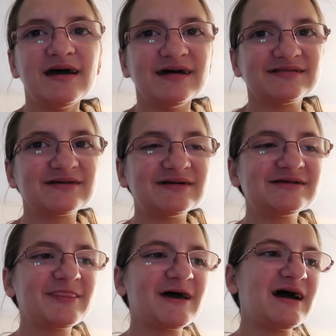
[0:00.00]
And so I
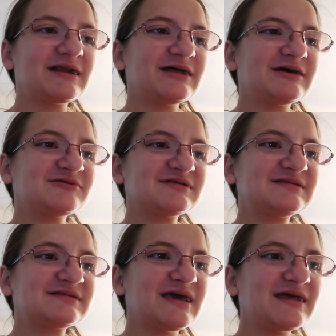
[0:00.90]
did that and it was,
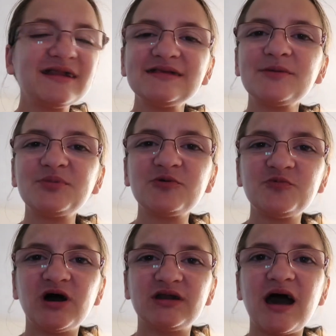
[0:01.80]
it ended up being
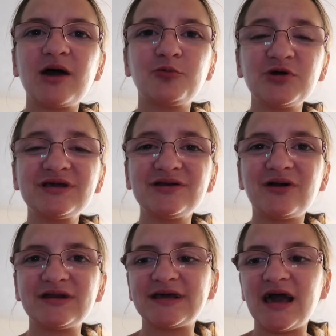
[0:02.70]
fun. I would get
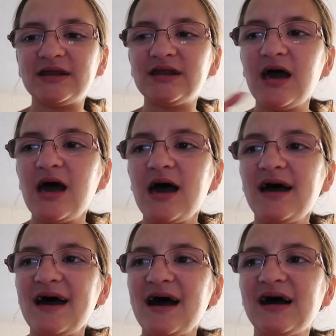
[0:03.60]
on it again.
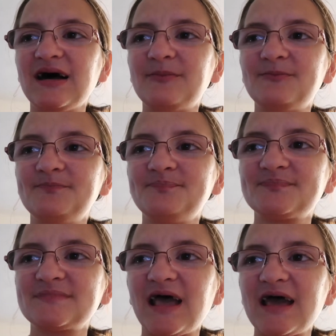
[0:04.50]
Um,
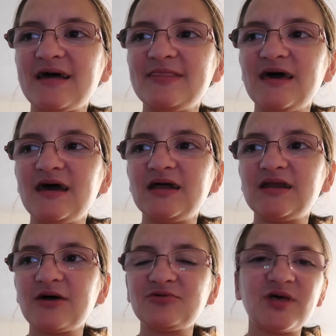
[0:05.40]
and then
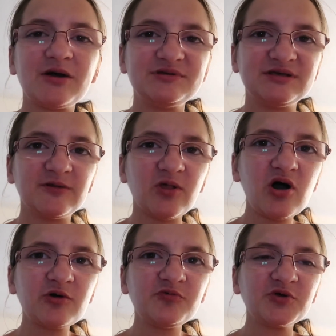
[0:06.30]
after that we did the
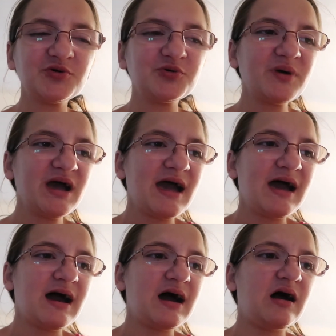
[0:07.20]
log flume,
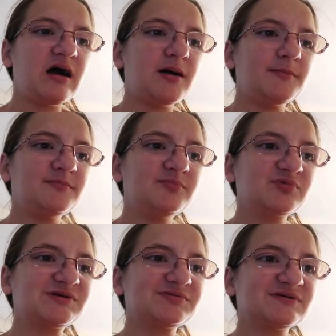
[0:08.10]
um,
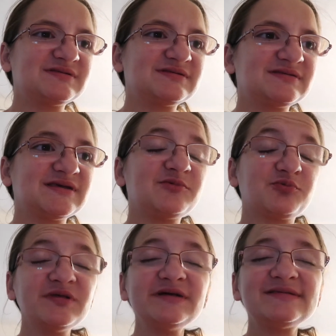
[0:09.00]
which was, seemed
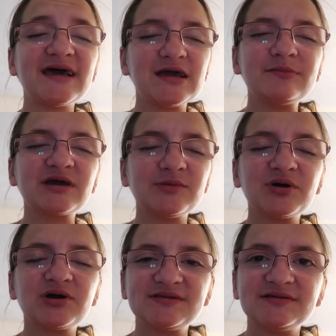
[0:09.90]
really tame in
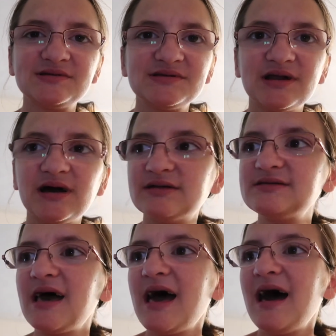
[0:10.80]
comparison to Cheetah Hunt.